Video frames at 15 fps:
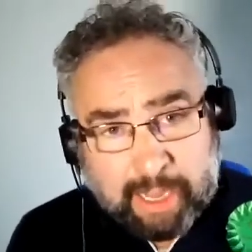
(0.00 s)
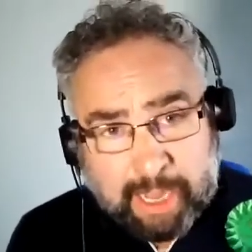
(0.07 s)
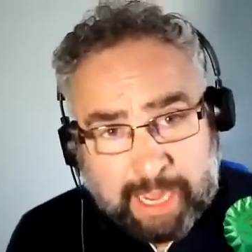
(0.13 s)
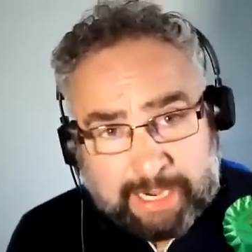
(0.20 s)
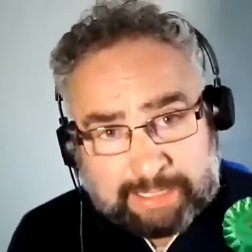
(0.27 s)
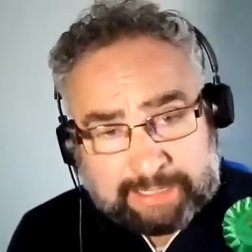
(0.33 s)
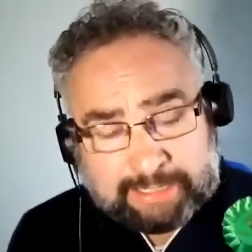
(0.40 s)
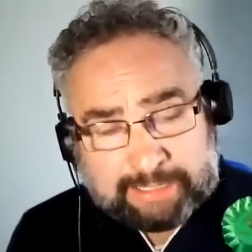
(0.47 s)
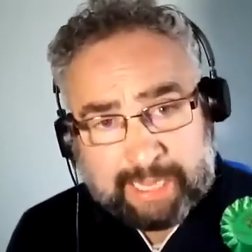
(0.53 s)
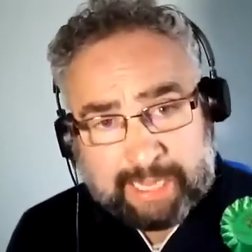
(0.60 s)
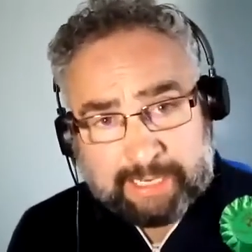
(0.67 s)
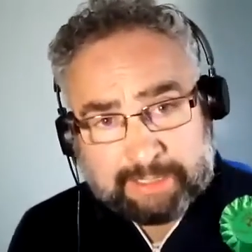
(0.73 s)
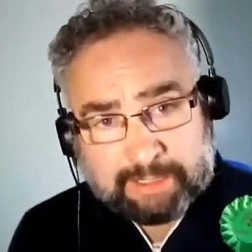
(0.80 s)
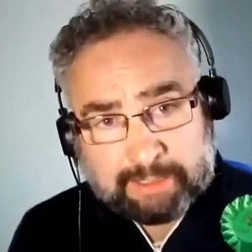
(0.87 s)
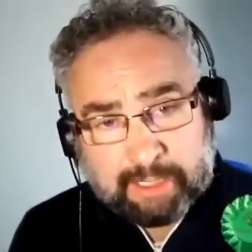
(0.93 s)
And
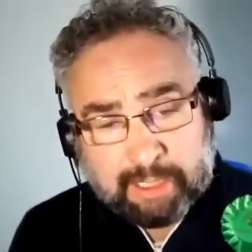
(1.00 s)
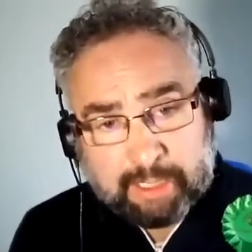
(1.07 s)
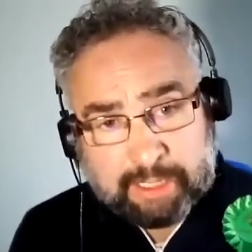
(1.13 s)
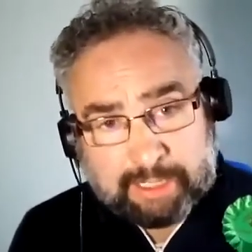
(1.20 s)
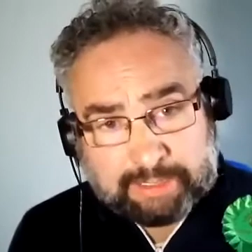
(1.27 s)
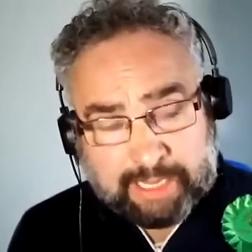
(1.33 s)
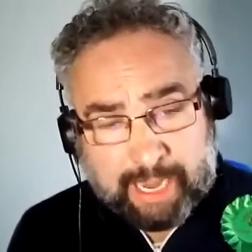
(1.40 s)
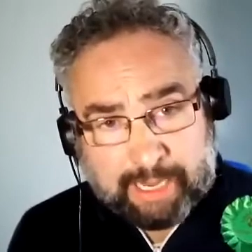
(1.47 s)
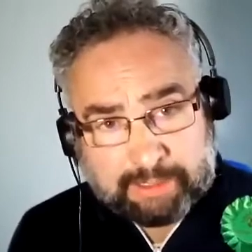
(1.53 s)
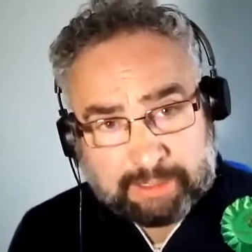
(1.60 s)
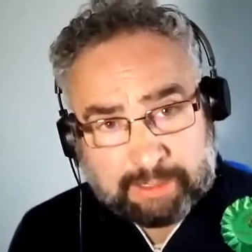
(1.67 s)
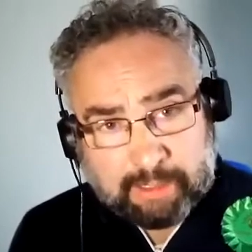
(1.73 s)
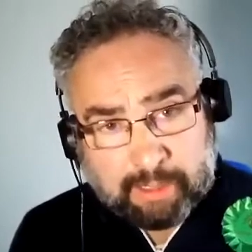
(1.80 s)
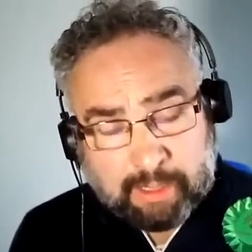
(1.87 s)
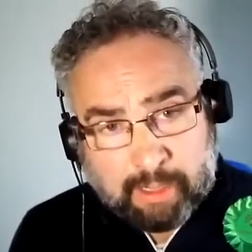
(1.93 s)
Estates Gazette,
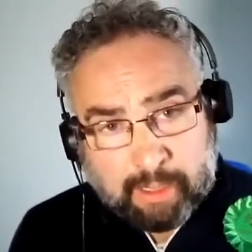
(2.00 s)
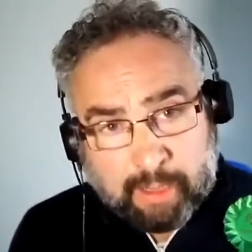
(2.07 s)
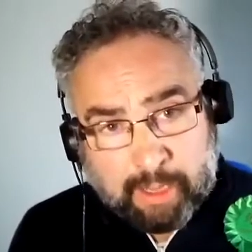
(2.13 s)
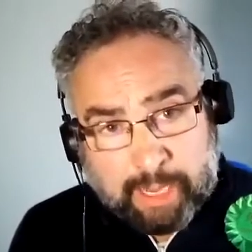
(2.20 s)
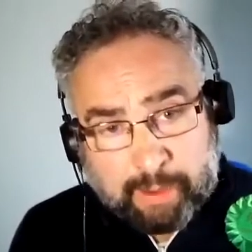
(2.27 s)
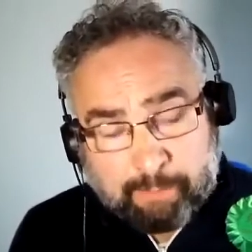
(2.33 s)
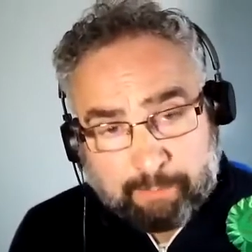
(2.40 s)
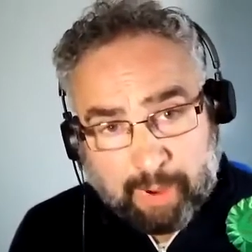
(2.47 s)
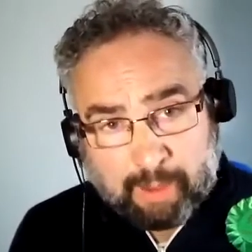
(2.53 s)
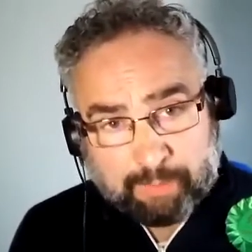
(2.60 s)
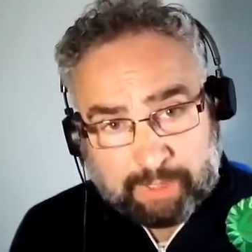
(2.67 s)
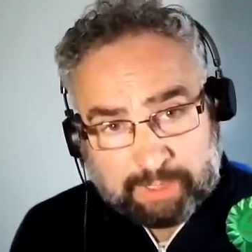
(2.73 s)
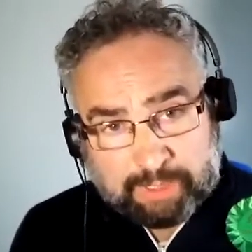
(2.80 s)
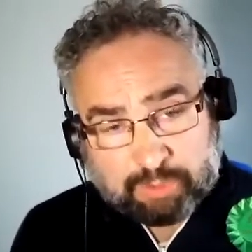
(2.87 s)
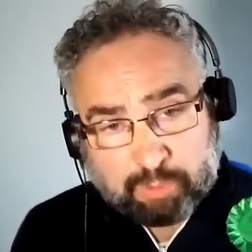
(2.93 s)
it
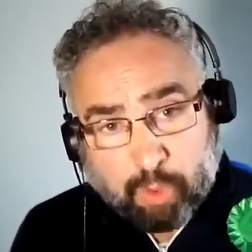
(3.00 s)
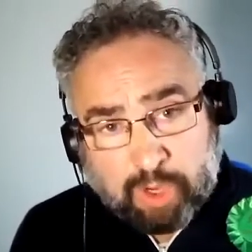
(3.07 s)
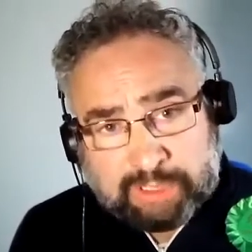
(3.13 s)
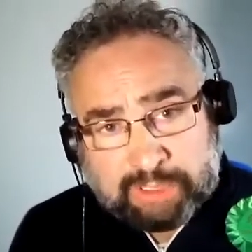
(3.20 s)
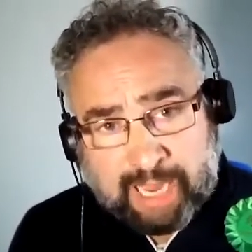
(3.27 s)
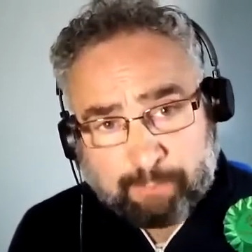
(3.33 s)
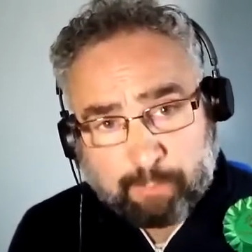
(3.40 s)
published what